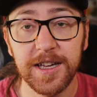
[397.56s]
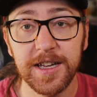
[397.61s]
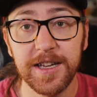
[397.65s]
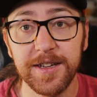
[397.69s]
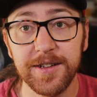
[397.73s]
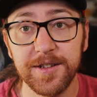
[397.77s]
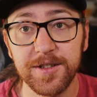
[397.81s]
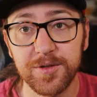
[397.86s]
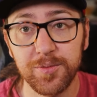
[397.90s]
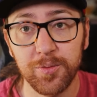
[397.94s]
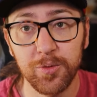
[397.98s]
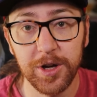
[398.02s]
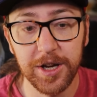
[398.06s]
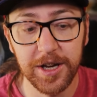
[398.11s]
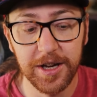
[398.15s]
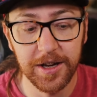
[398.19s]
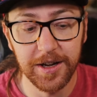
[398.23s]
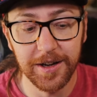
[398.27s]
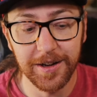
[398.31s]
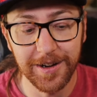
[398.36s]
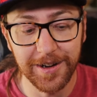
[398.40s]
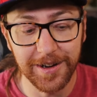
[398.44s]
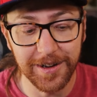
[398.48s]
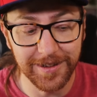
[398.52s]
is
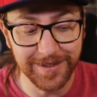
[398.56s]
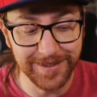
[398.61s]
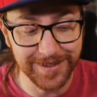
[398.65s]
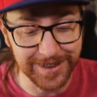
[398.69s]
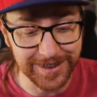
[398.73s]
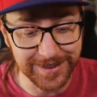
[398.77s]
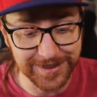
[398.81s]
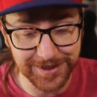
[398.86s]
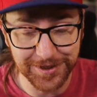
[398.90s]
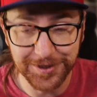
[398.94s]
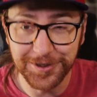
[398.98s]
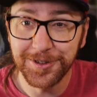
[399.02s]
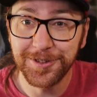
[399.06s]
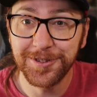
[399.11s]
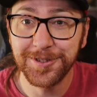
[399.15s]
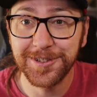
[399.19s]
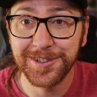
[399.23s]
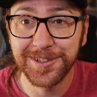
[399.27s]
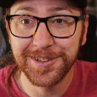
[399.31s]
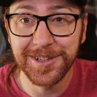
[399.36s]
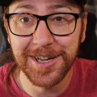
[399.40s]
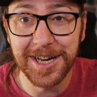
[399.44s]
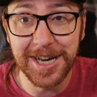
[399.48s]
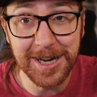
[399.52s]
when these little
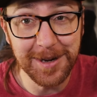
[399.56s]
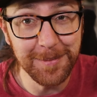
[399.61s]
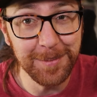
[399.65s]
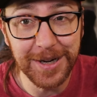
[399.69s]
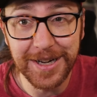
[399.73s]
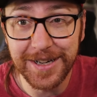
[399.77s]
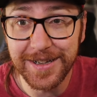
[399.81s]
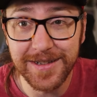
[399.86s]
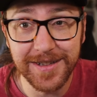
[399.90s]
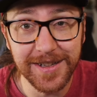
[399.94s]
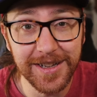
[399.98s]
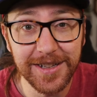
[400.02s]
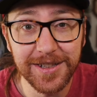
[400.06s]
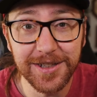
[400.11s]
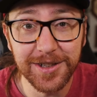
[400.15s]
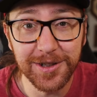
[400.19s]
NPC